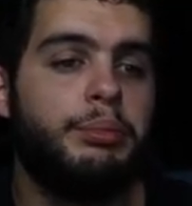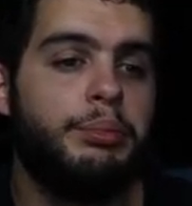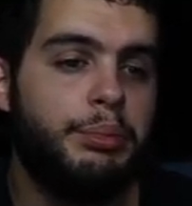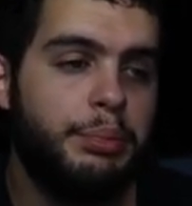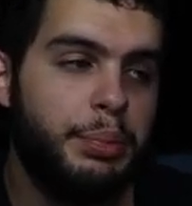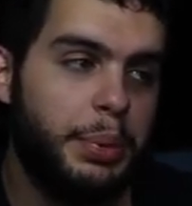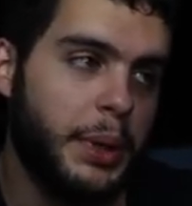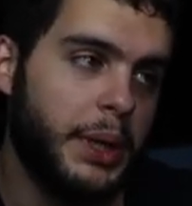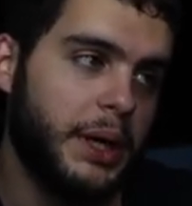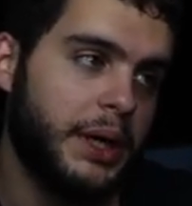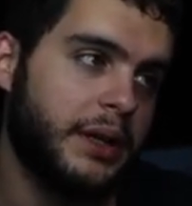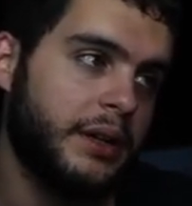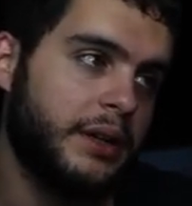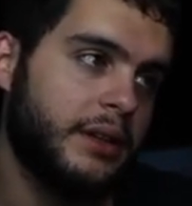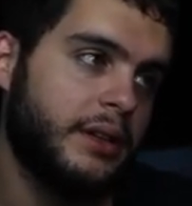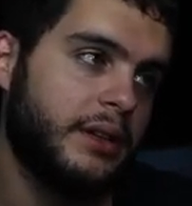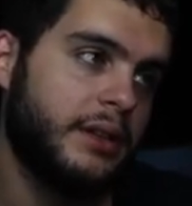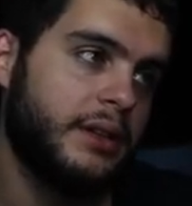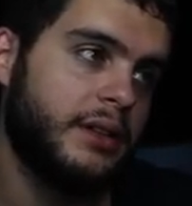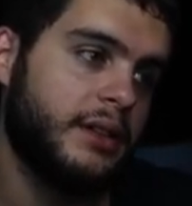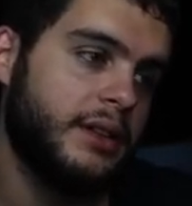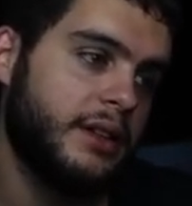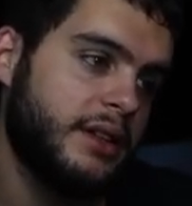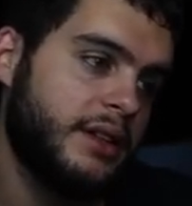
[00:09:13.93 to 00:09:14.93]
But
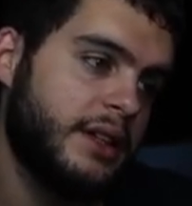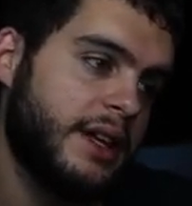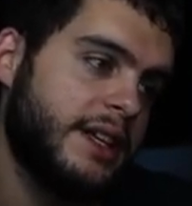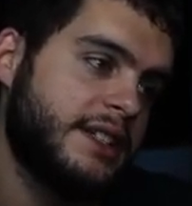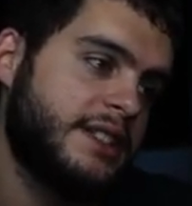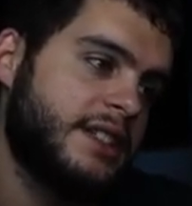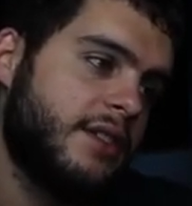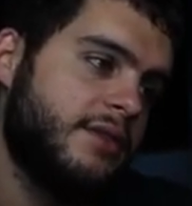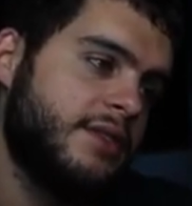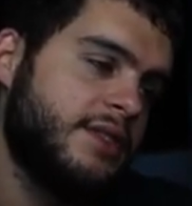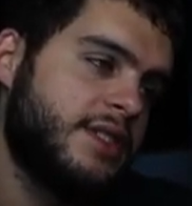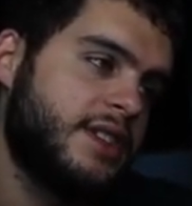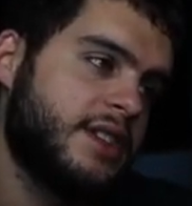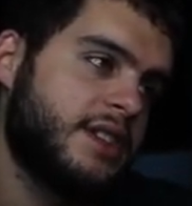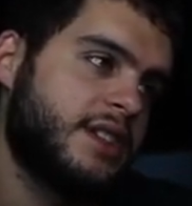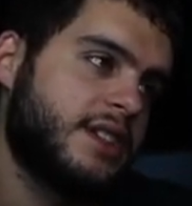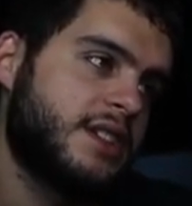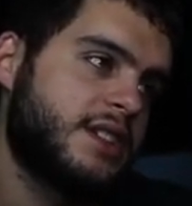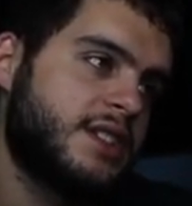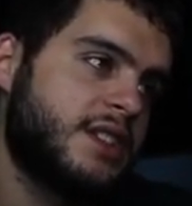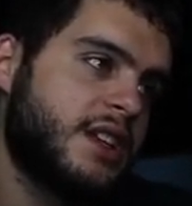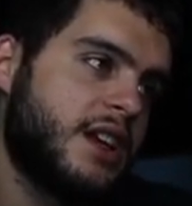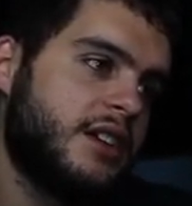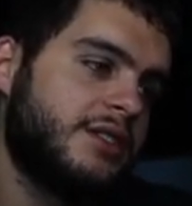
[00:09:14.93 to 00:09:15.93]
76
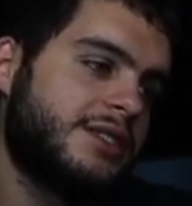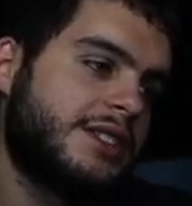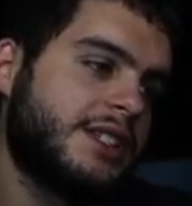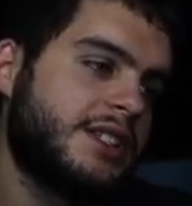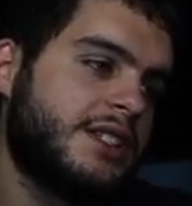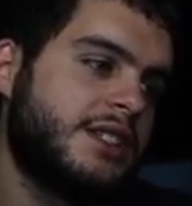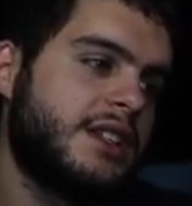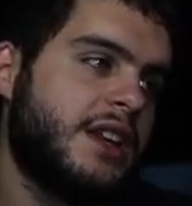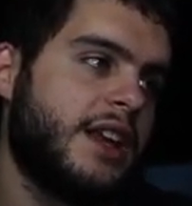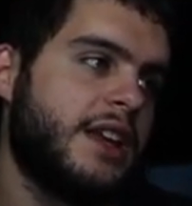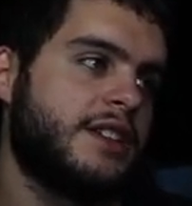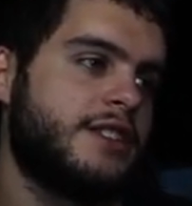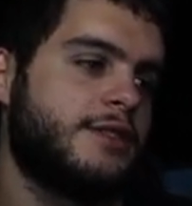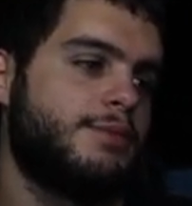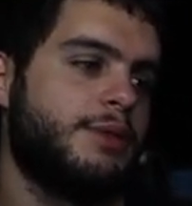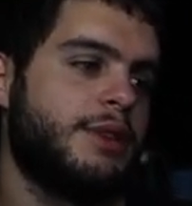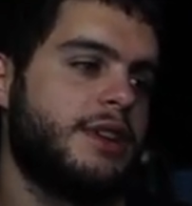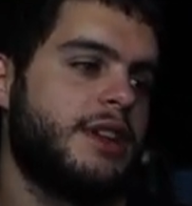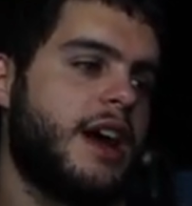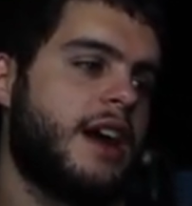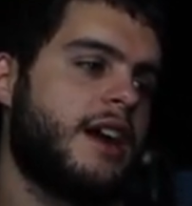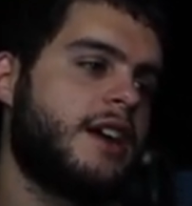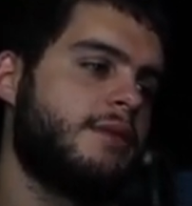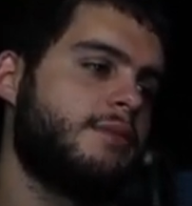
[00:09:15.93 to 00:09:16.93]
excel, 68 speed,
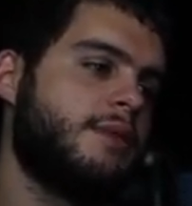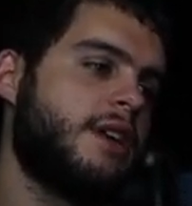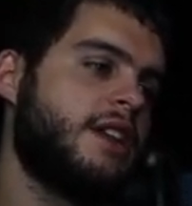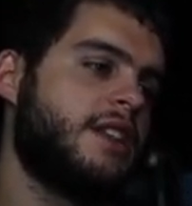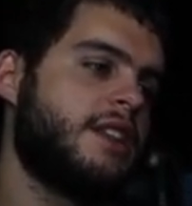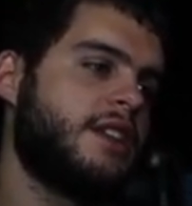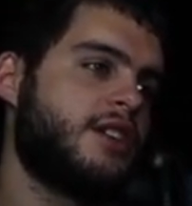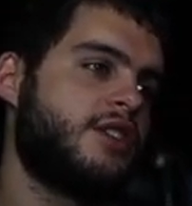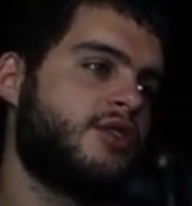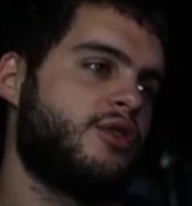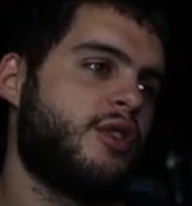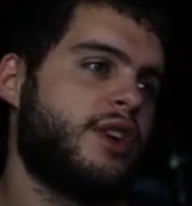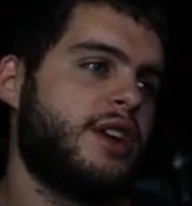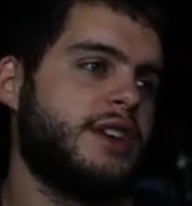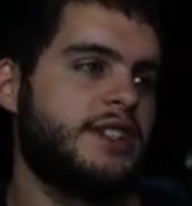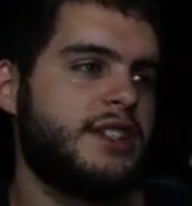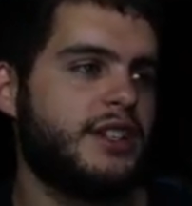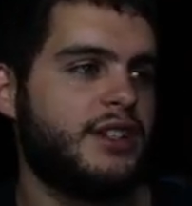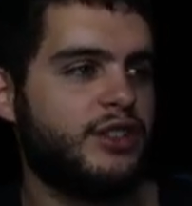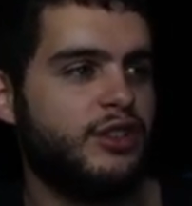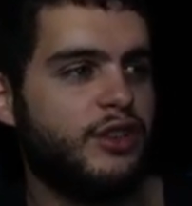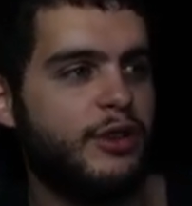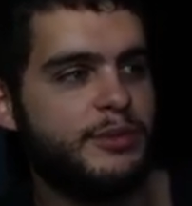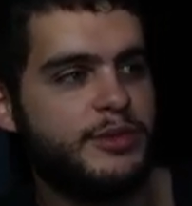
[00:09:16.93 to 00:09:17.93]
not gonna be anything crazy
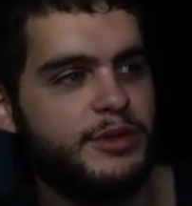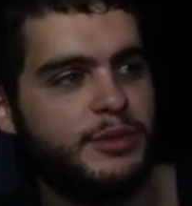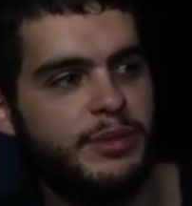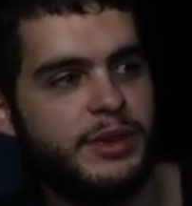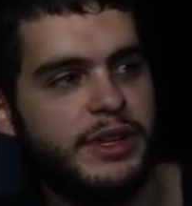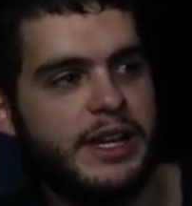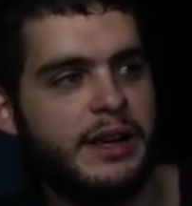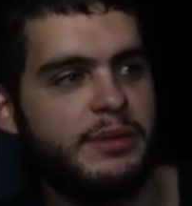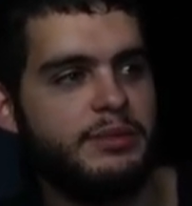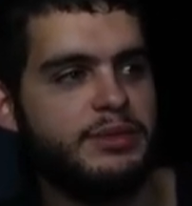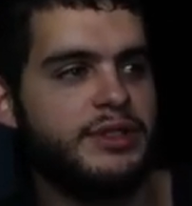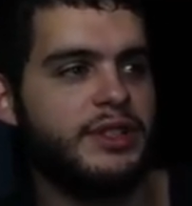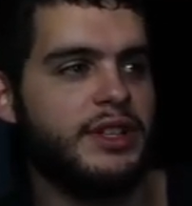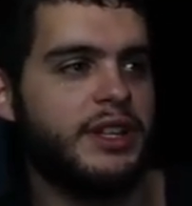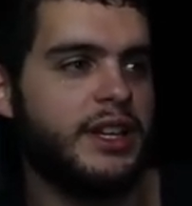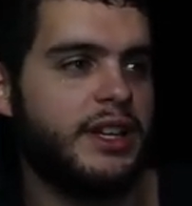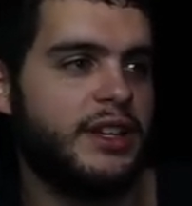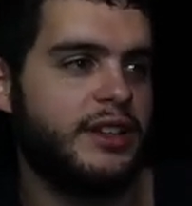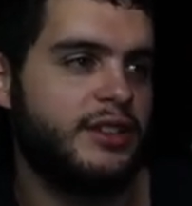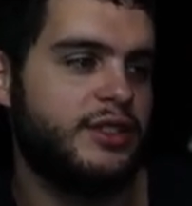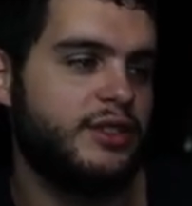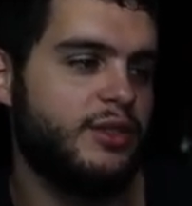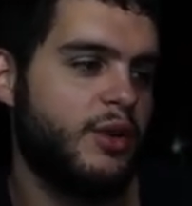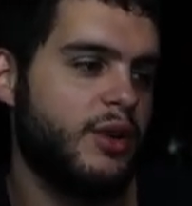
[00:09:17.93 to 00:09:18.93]
in terms of being able to like
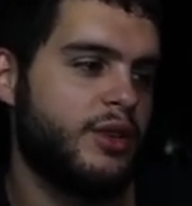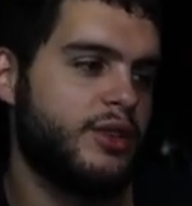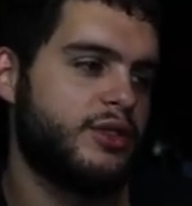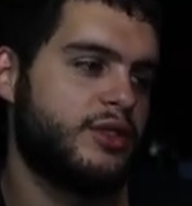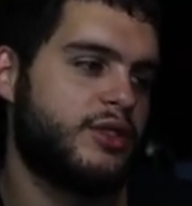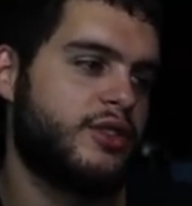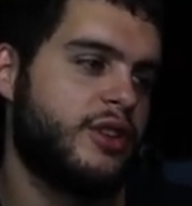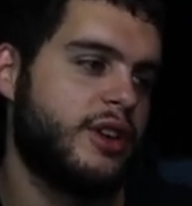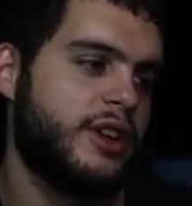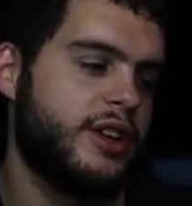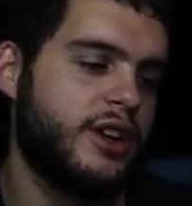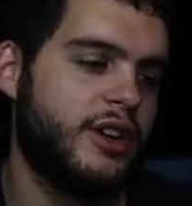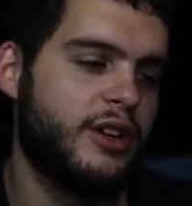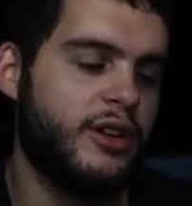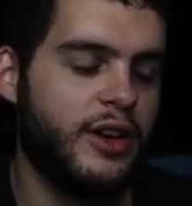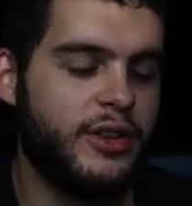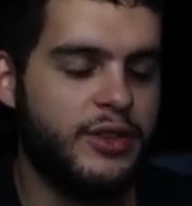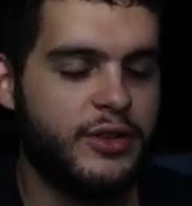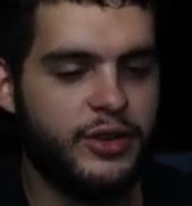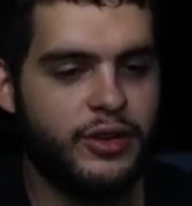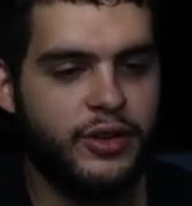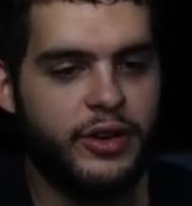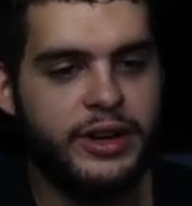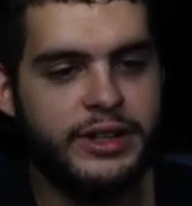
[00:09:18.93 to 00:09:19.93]
do other cra- you know,
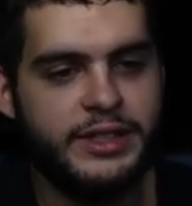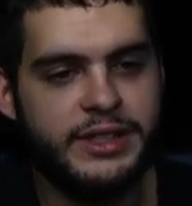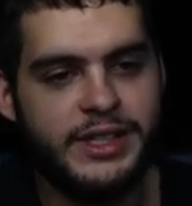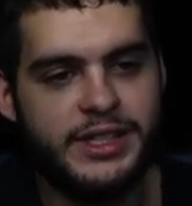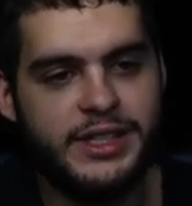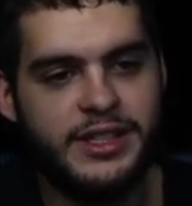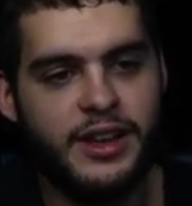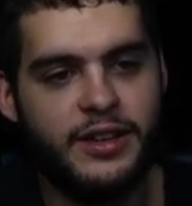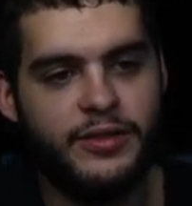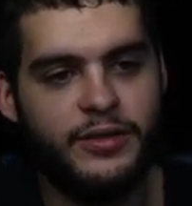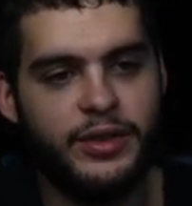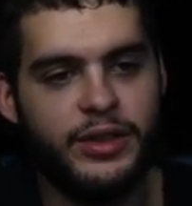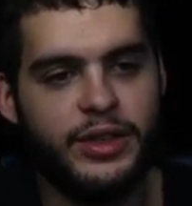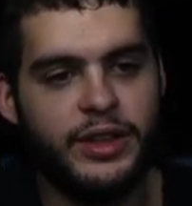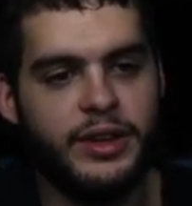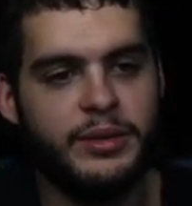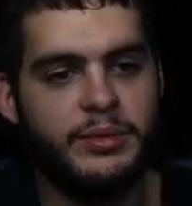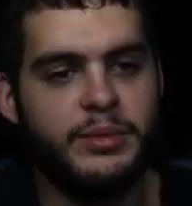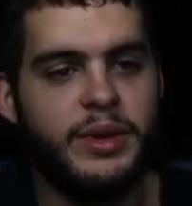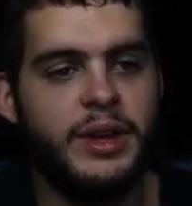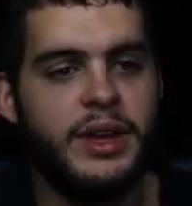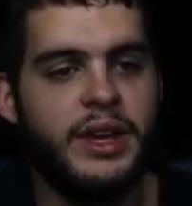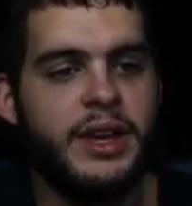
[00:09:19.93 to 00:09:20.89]
other crazy stuff with him